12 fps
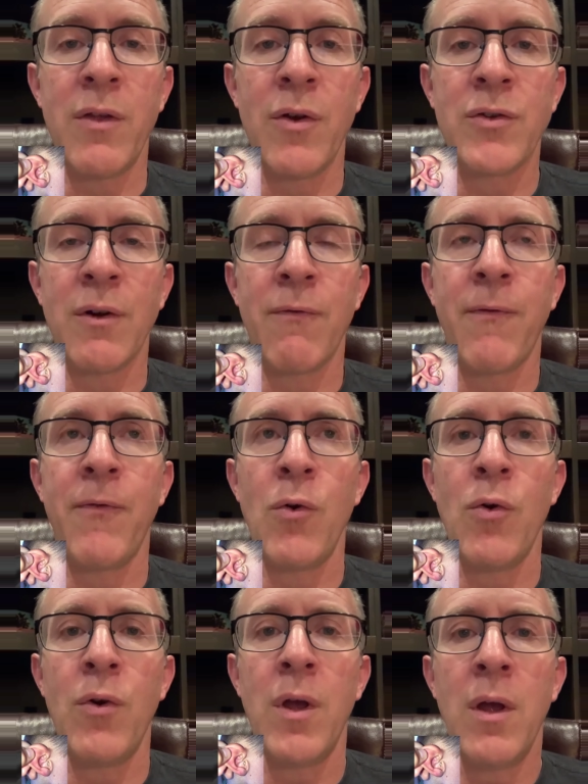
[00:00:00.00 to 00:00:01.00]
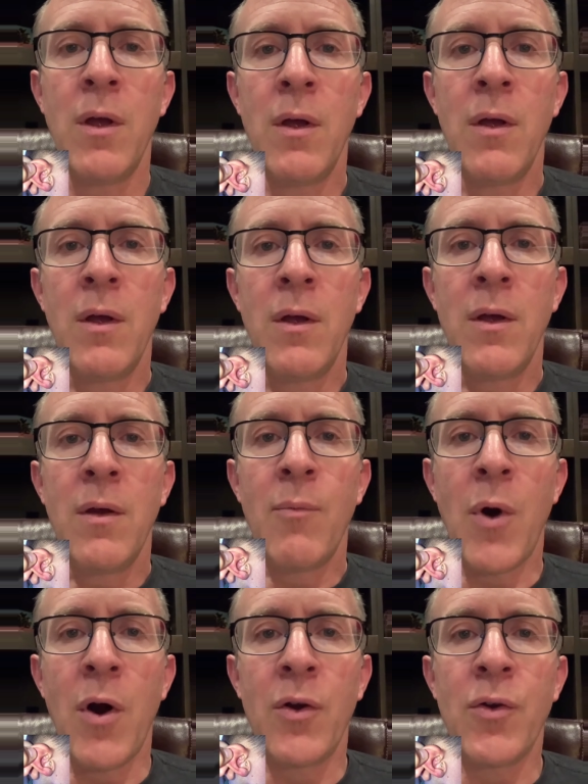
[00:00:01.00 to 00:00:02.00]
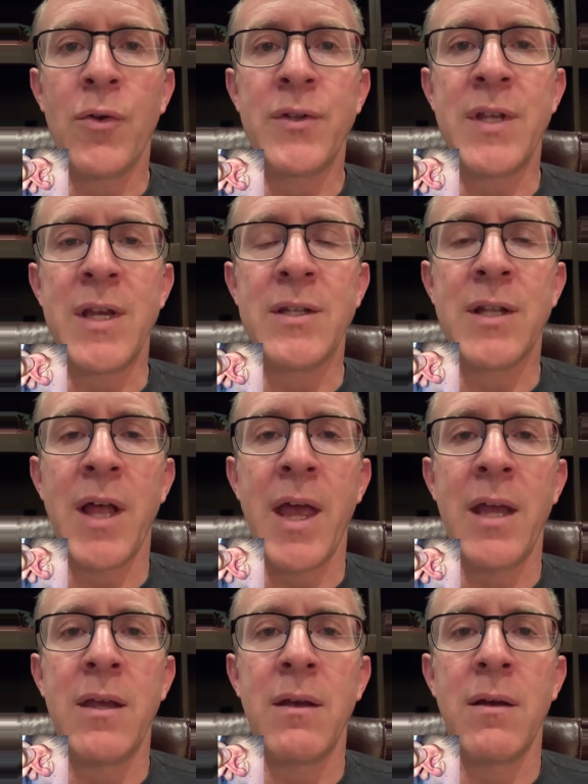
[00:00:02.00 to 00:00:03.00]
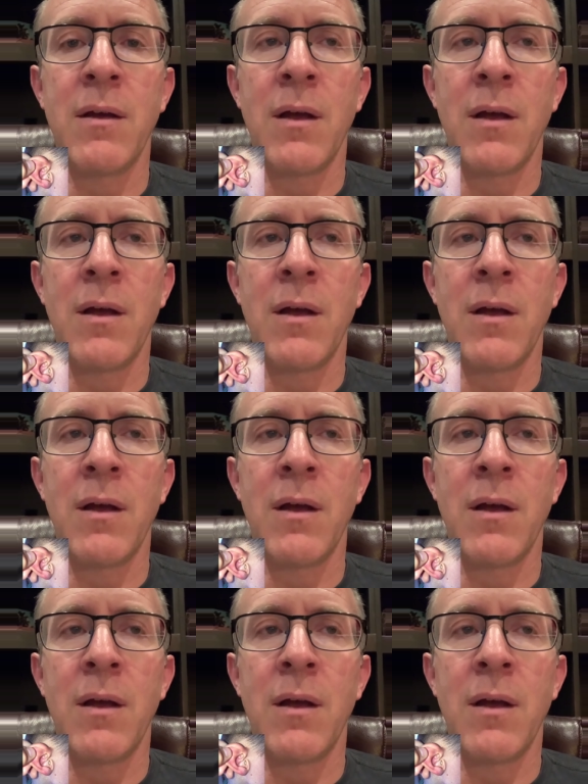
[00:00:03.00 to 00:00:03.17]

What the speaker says: Those are food particles, things like